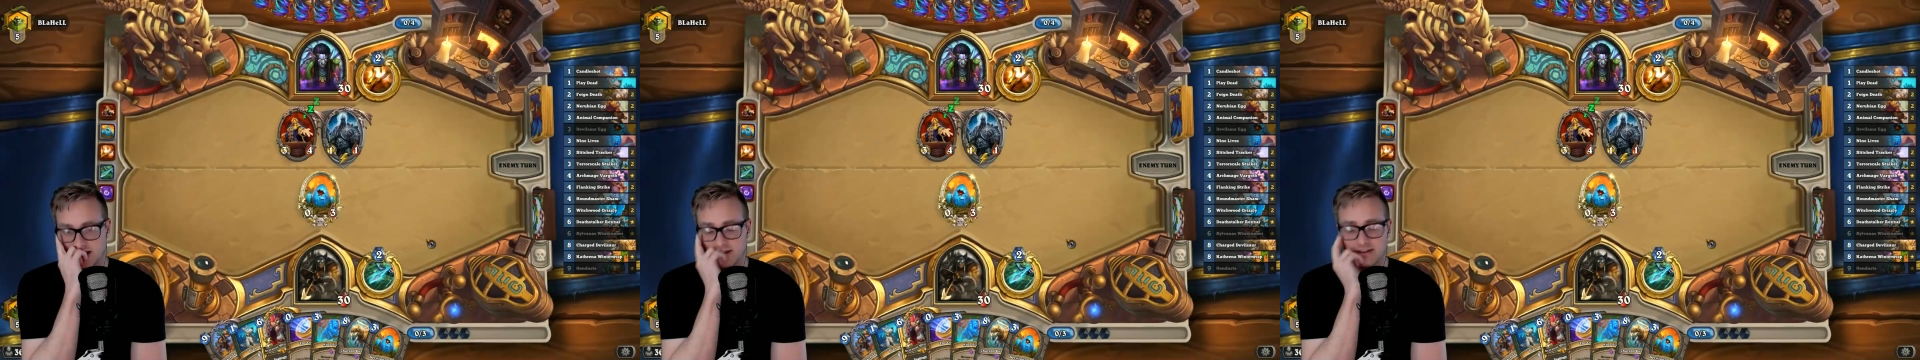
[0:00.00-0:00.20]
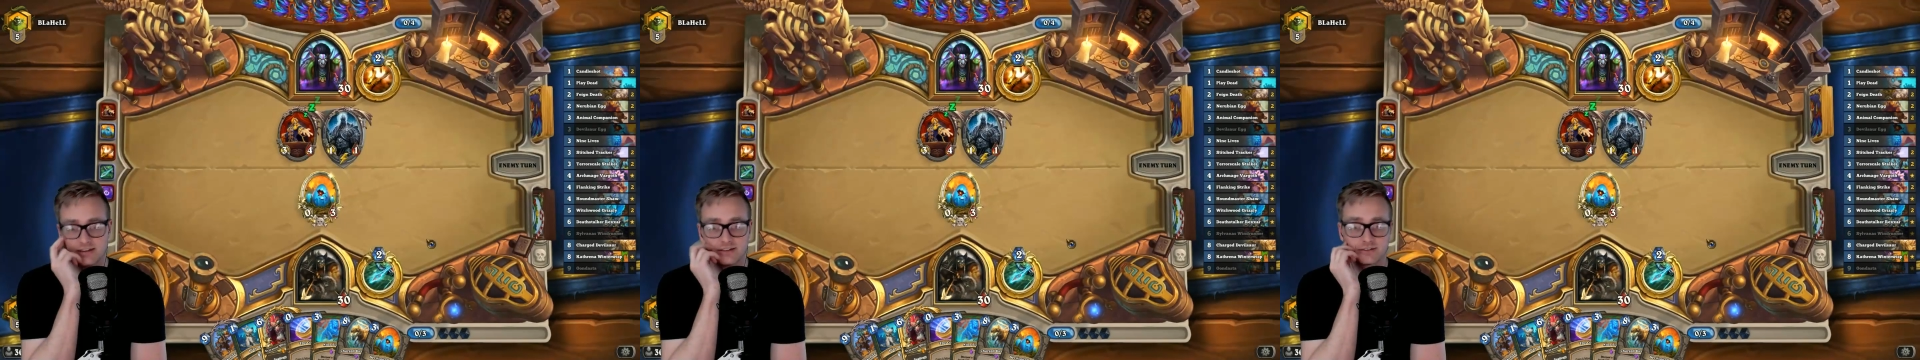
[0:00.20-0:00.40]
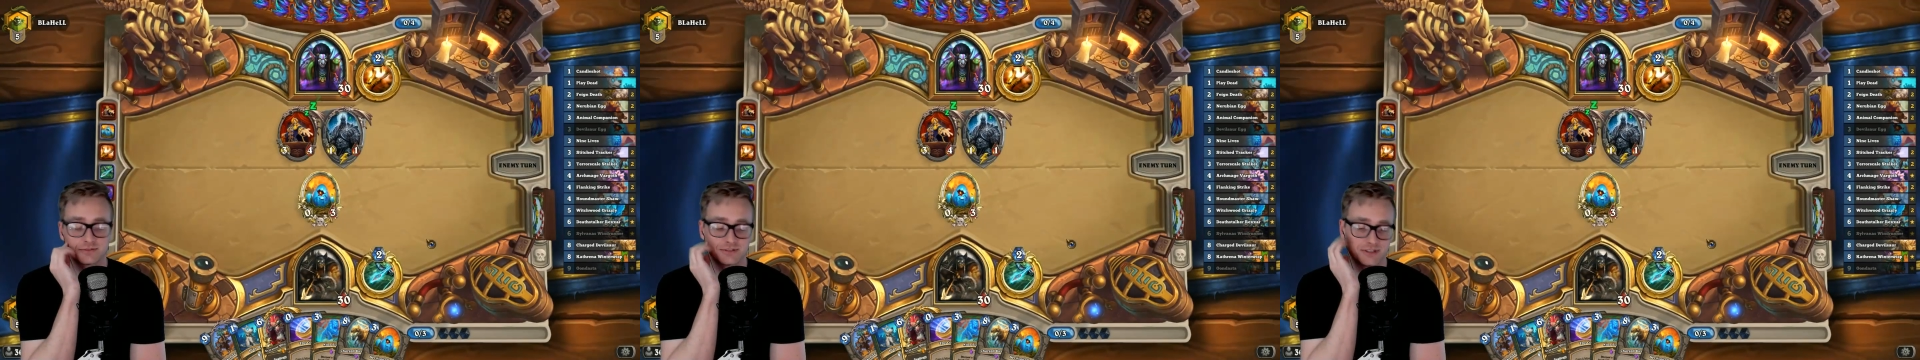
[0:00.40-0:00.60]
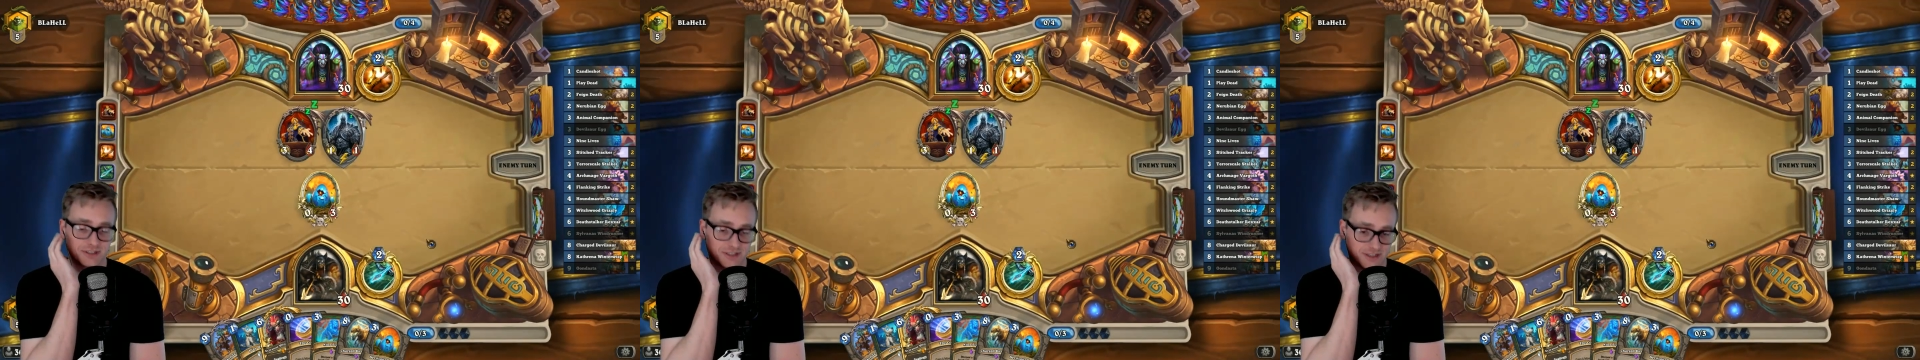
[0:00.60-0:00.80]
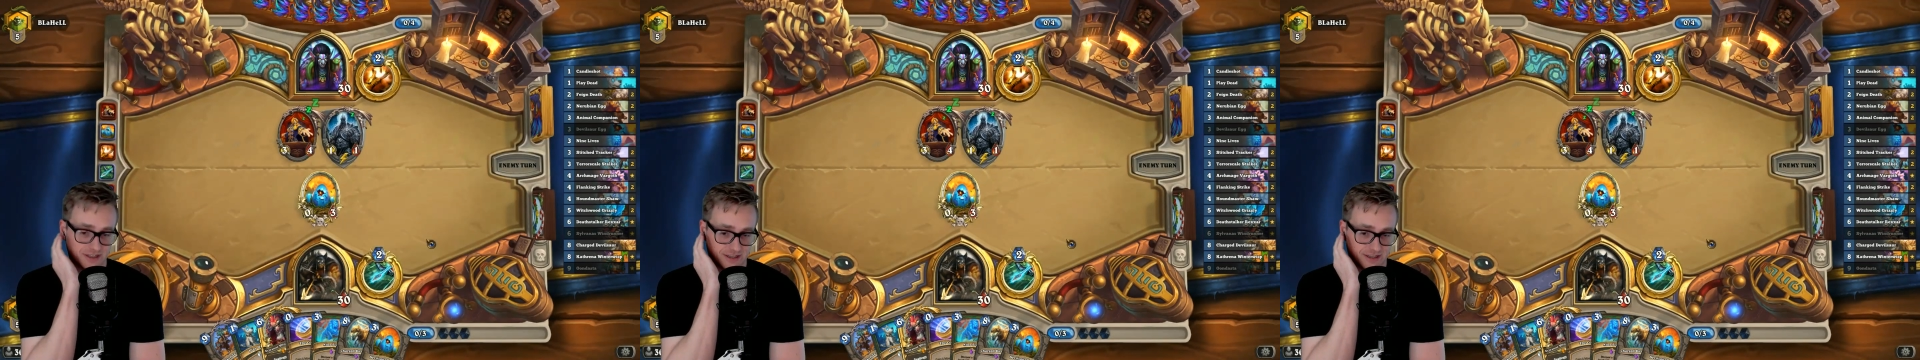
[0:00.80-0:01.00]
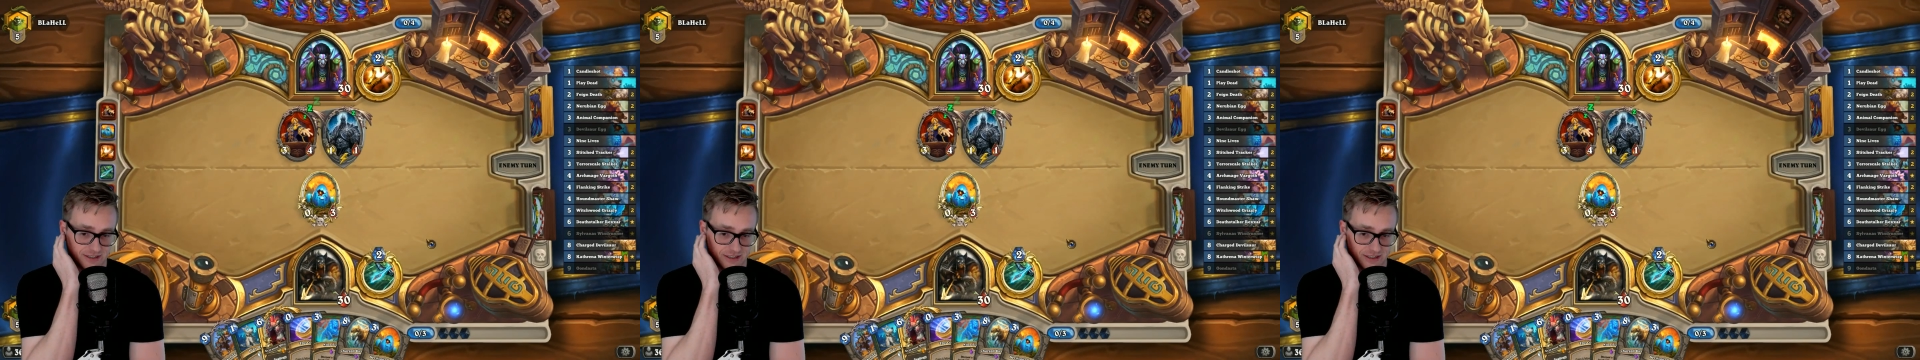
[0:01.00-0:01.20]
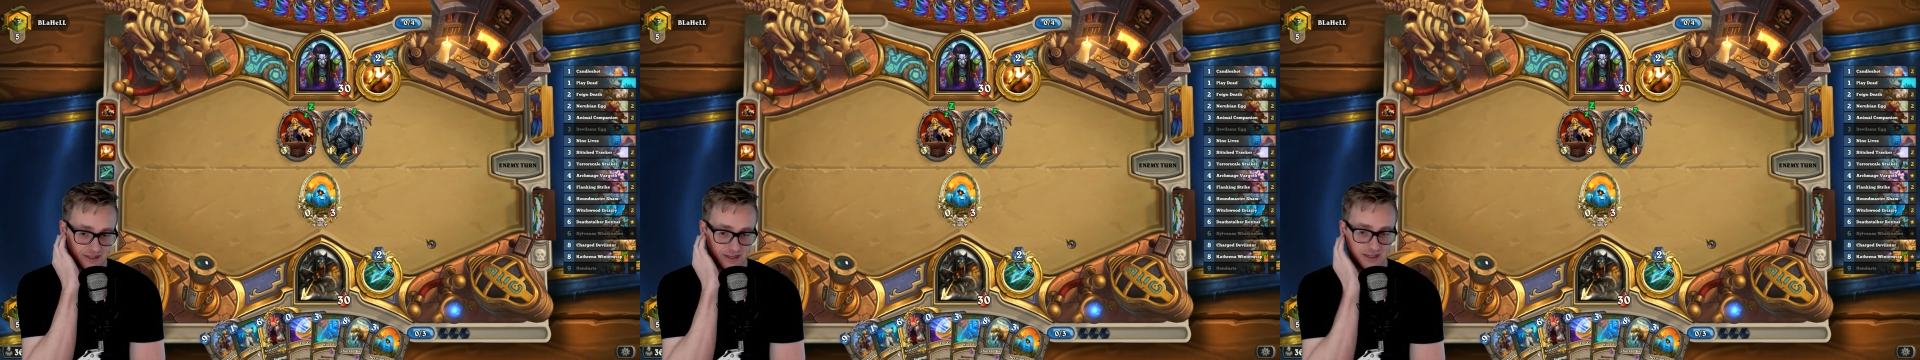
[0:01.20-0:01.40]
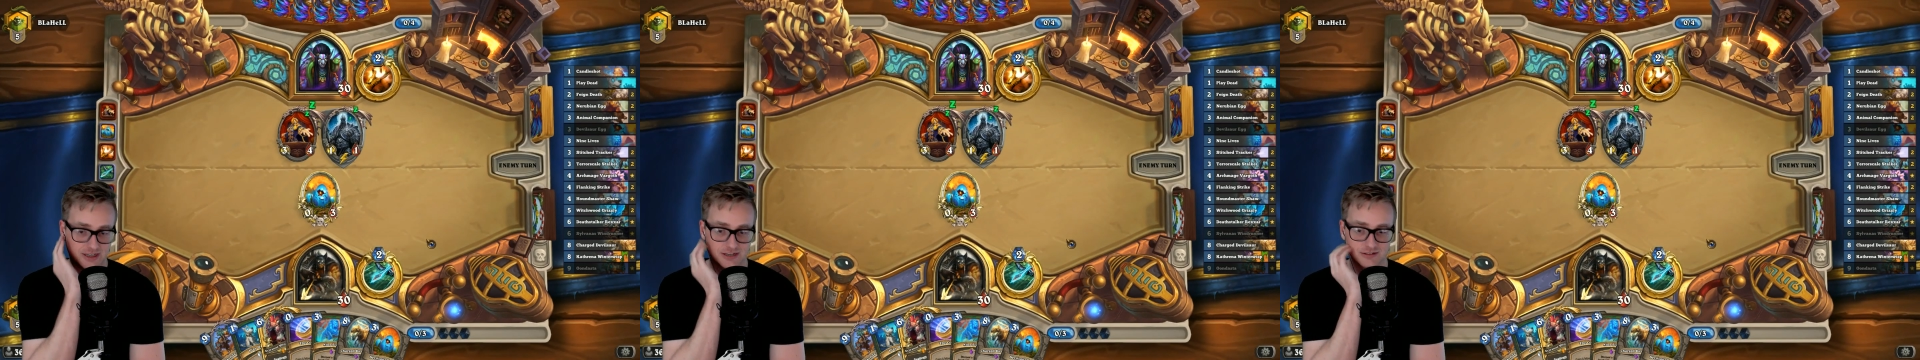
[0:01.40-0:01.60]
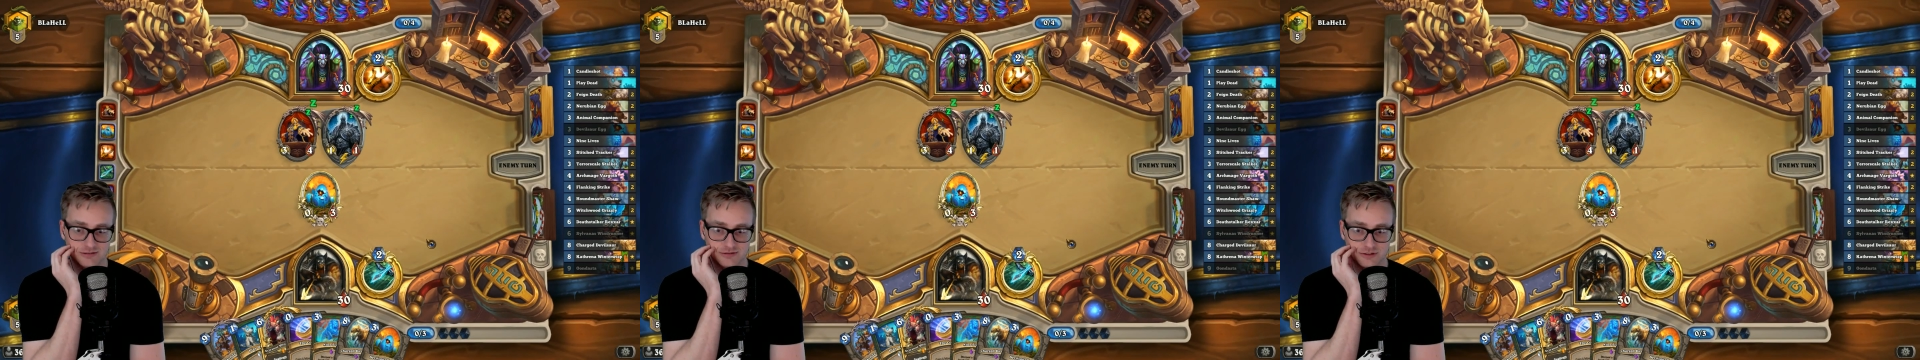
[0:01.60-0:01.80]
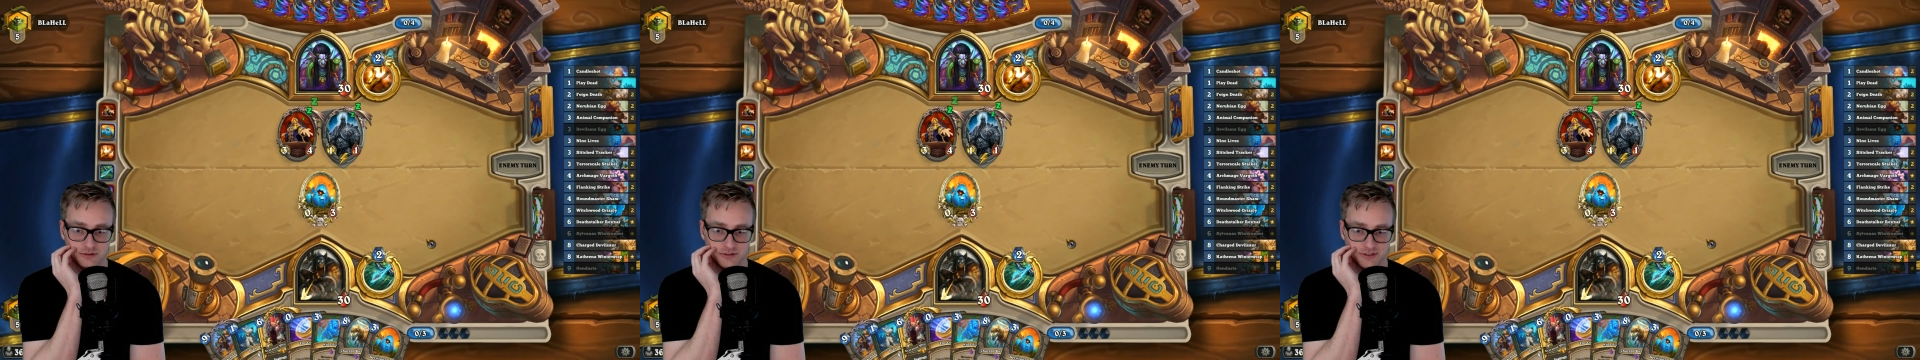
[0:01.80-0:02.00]
This really uh,
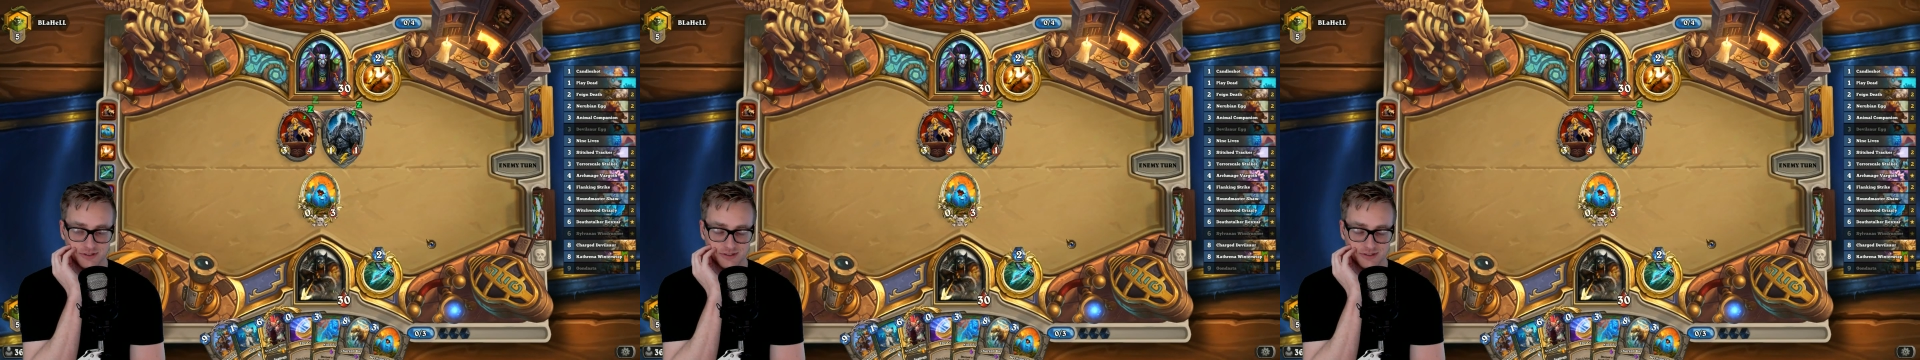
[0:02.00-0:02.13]
ruins